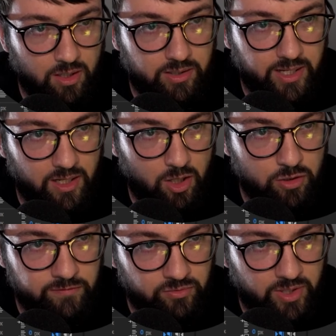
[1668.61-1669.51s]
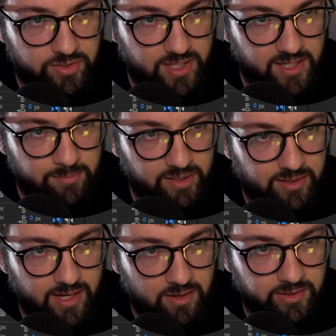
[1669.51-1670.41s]
they over rotate a bit
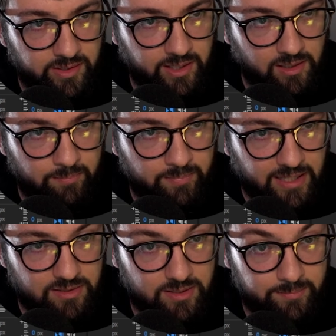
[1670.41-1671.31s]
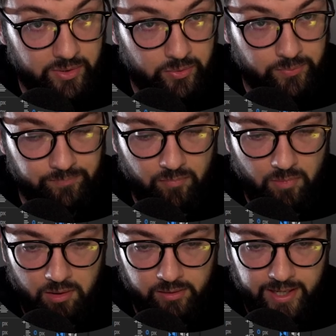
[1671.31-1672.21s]
there and then they come back to the middle.
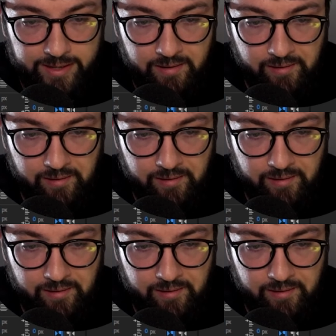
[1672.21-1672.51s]
Okay.